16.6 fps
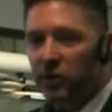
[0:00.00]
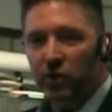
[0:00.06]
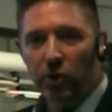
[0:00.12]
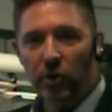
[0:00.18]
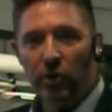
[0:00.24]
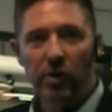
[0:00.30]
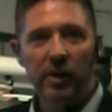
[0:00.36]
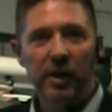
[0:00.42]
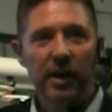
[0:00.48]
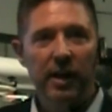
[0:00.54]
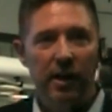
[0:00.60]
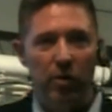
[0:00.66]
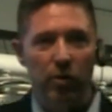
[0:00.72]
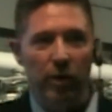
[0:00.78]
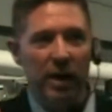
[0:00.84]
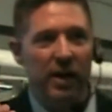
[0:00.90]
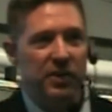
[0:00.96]
to look and
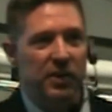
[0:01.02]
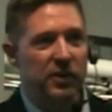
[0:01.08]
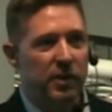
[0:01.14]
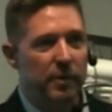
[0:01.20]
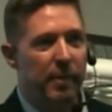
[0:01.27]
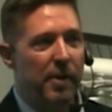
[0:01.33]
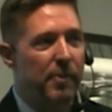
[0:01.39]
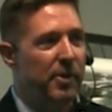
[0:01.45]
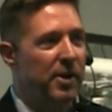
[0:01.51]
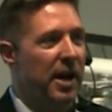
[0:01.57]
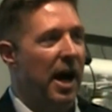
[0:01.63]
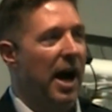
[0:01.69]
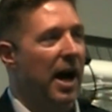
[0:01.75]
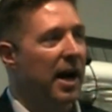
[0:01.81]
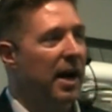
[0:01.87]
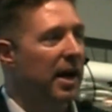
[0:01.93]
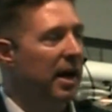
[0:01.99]
create a system
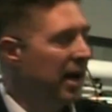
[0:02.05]
API